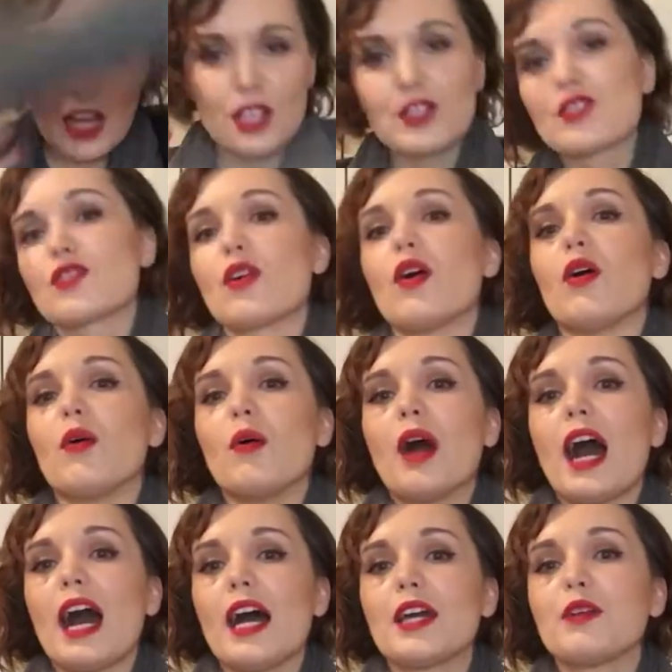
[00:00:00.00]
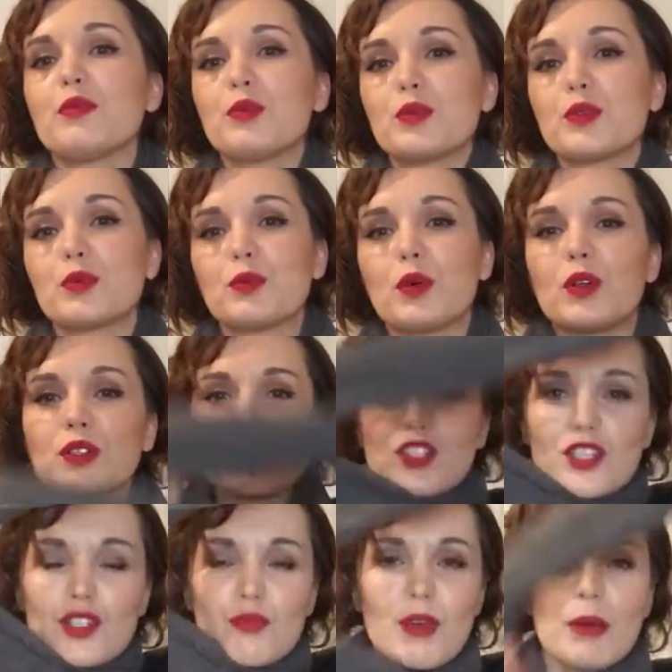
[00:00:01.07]
So I would want
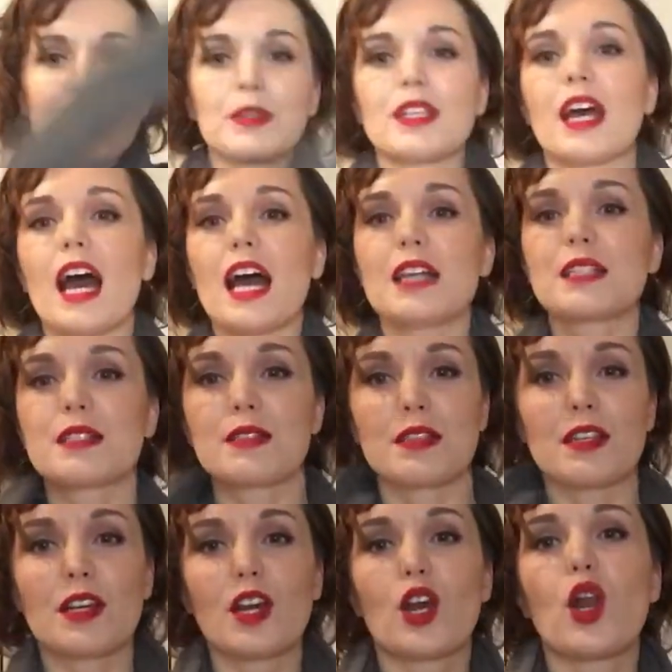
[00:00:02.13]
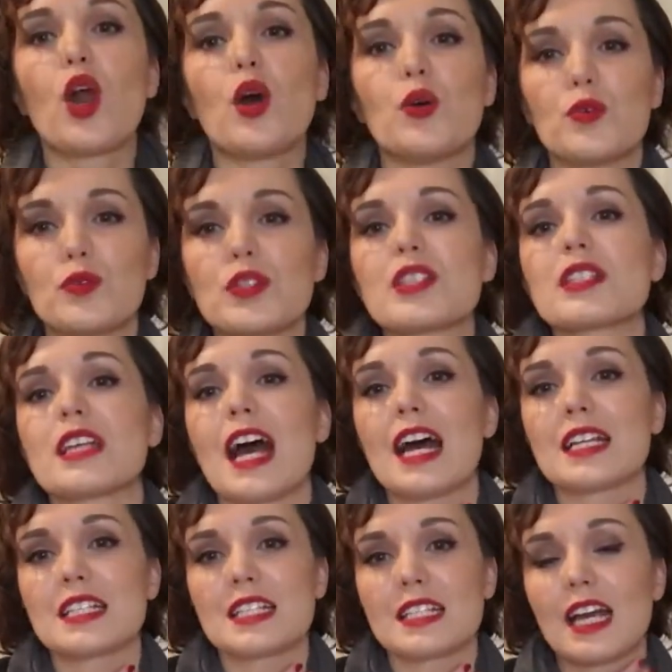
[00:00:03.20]
just wrap it as close,
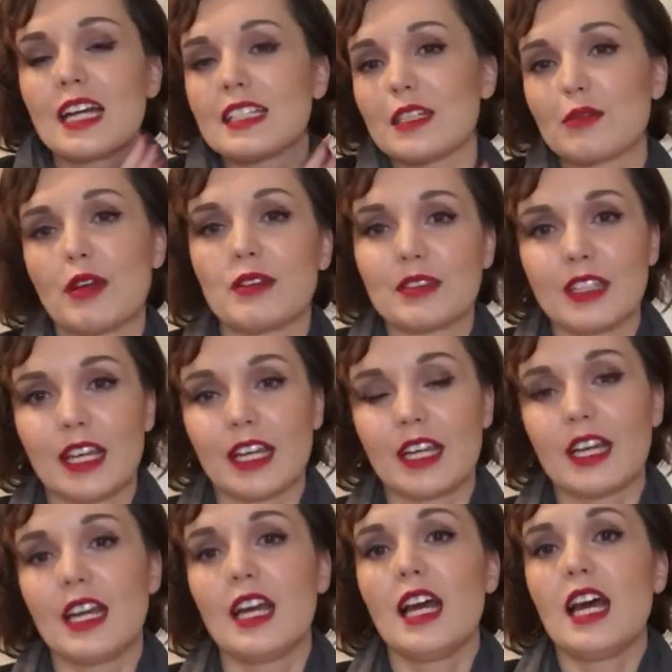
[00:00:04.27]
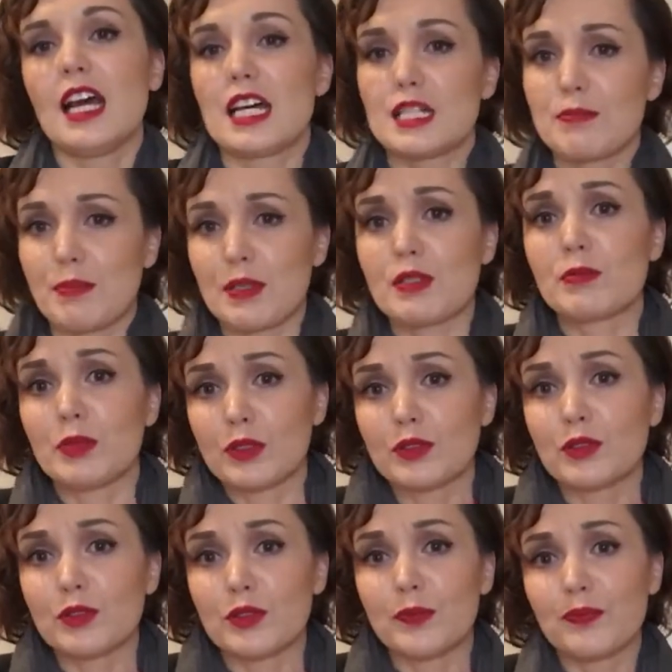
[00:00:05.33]
as tight around neck as possible
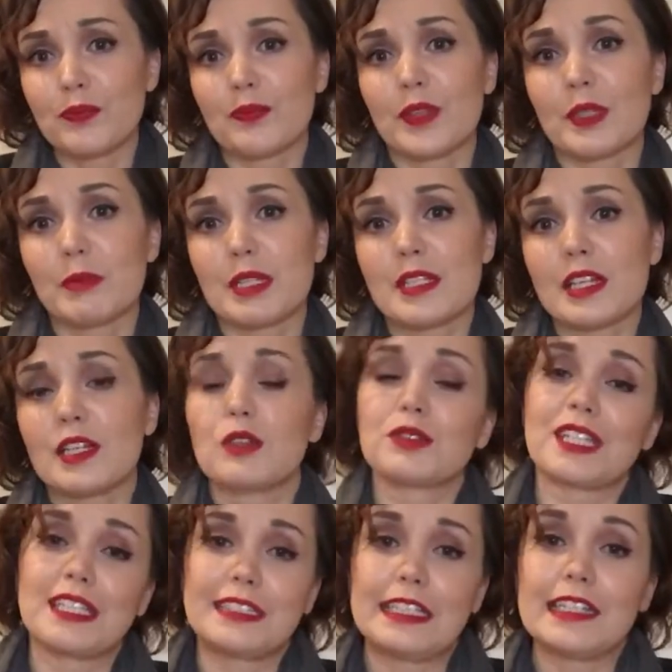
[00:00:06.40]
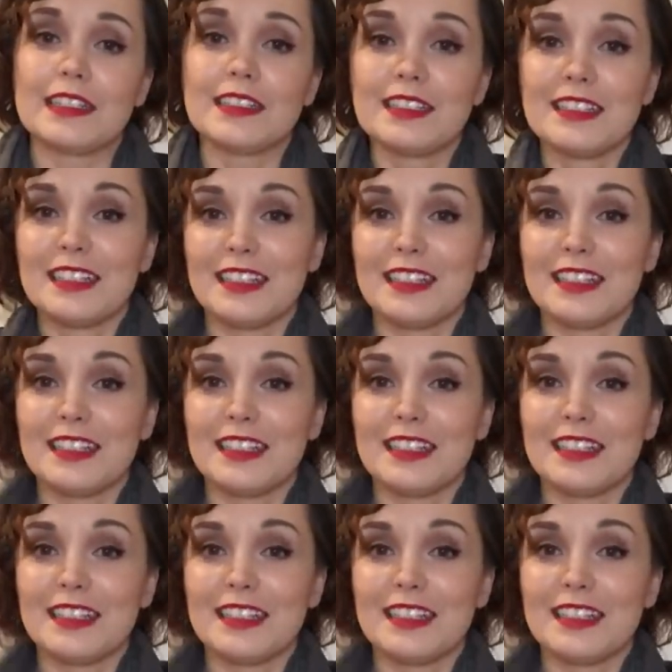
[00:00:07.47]
to basically not get ill.